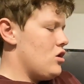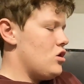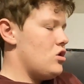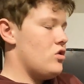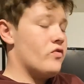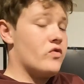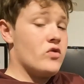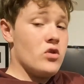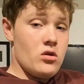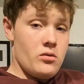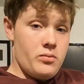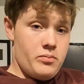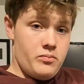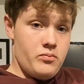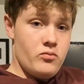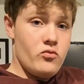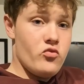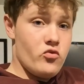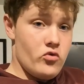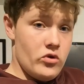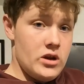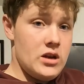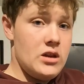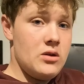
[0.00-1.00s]
You've got
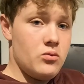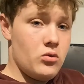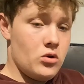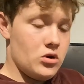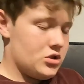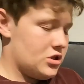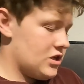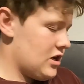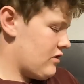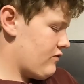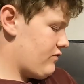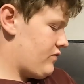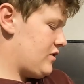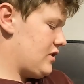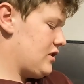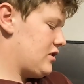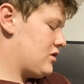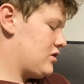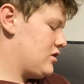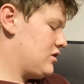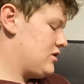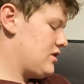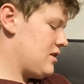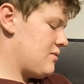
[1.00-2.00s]
to really watch out for
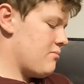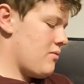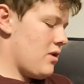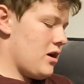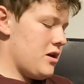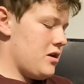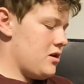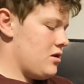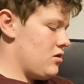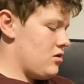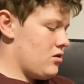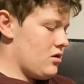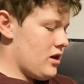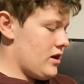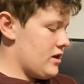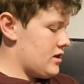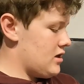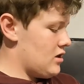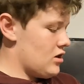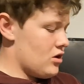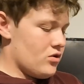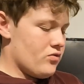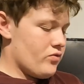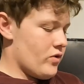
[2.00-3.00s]
this, because they may look
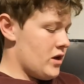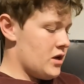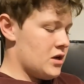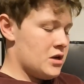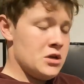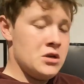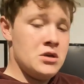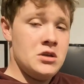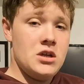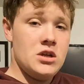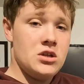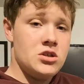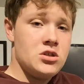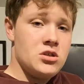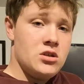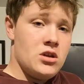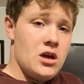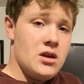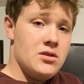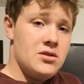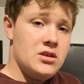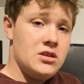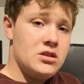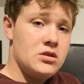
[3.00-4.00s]
like in great condition
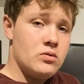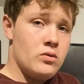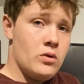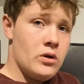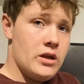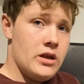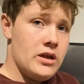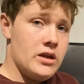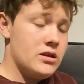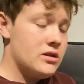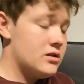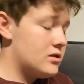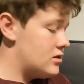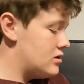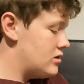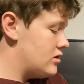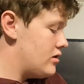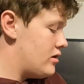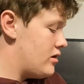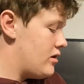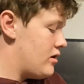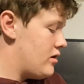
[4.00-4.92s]
like this one is,